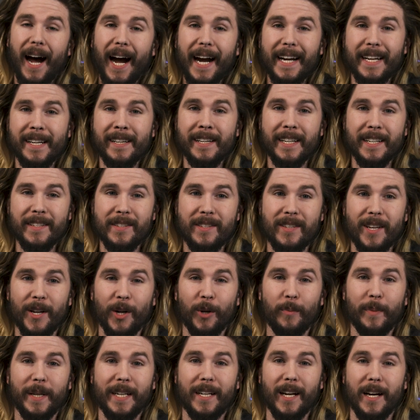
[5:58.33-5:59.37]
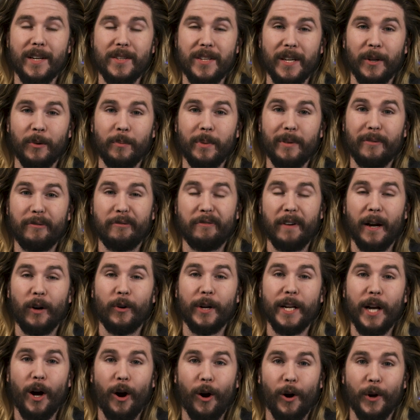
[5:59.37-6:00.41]
I didn't consider because it would be
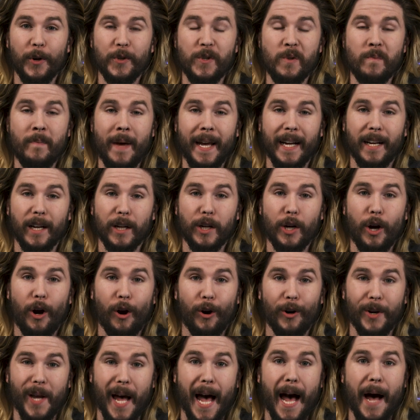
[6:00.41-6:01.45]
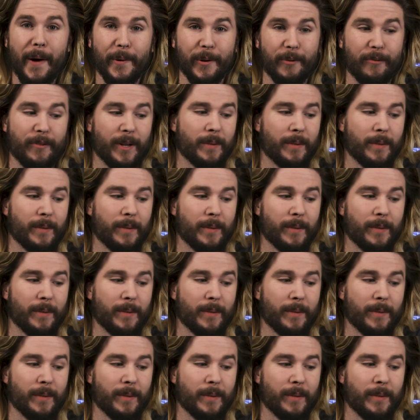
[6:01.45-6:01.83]
very hard to make a card out of